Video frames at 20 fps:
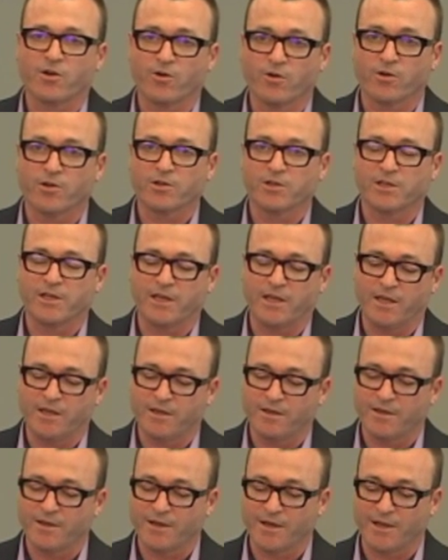
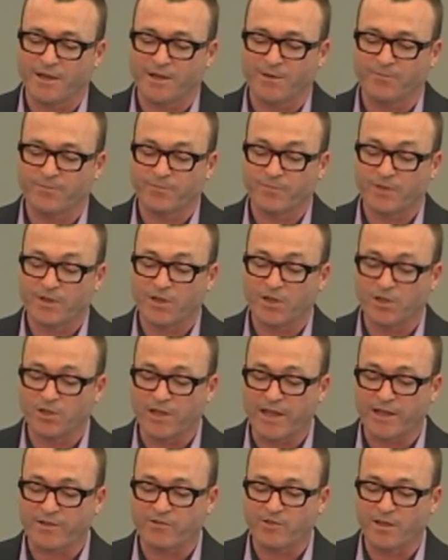currently um,
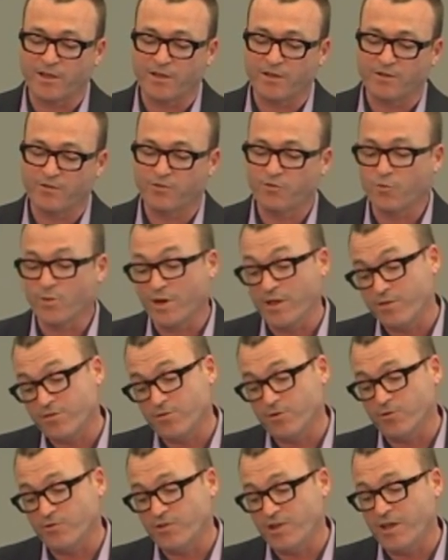collecting twenty
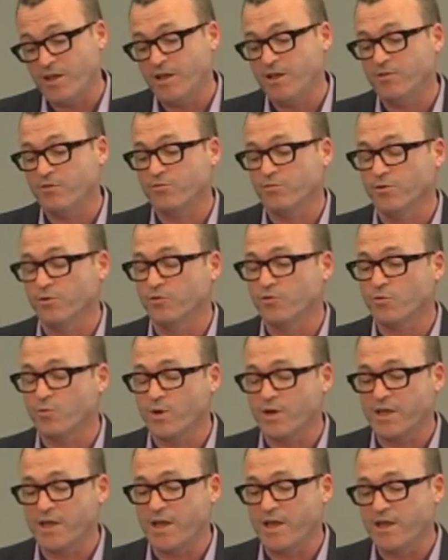thirteen through
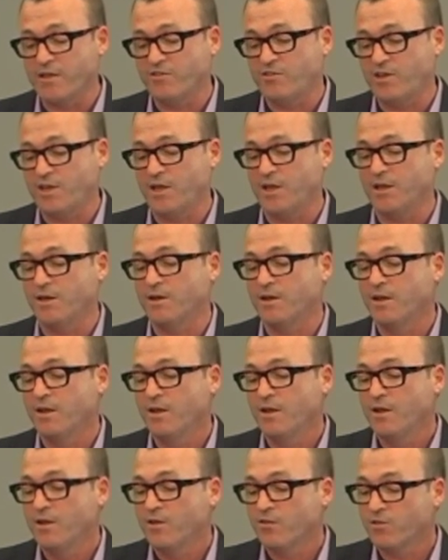twenty eighteen
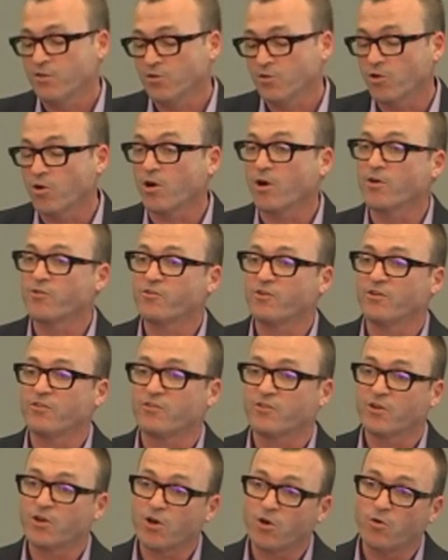the
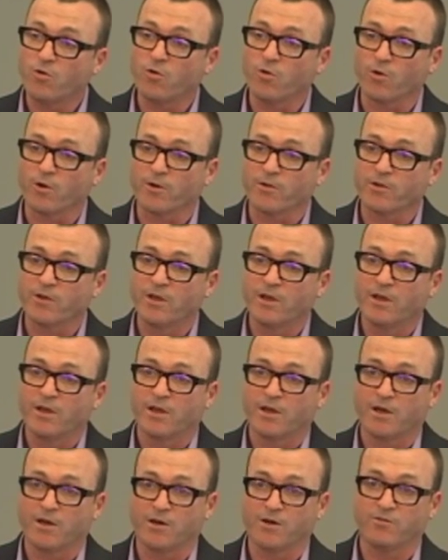largest cohort
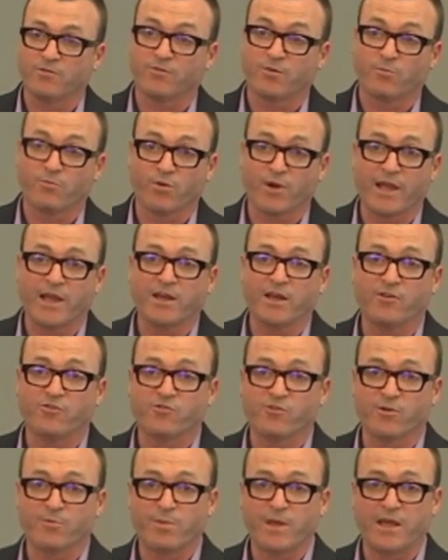of
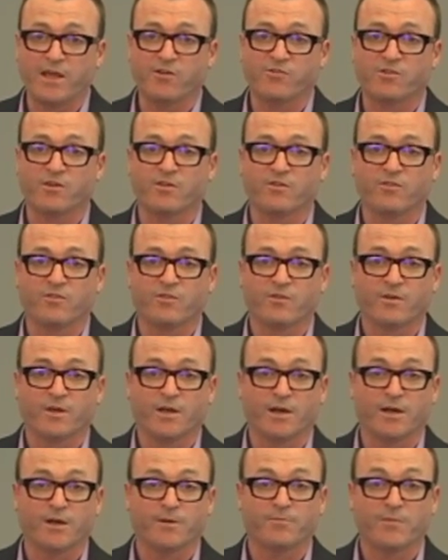brain-injured patients
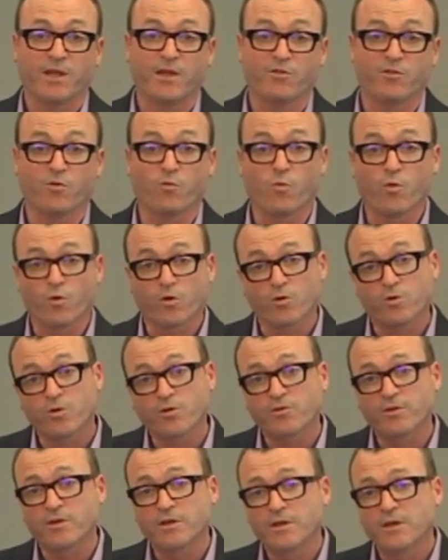uh, in the
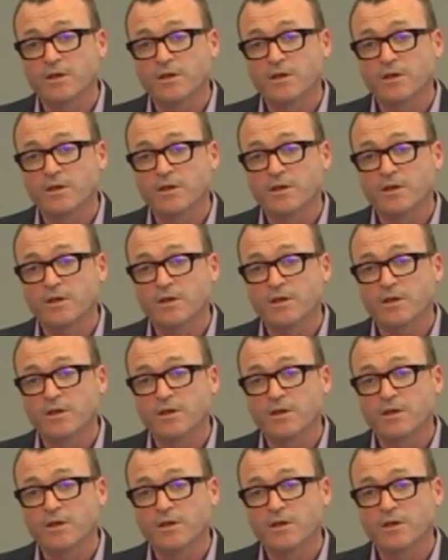world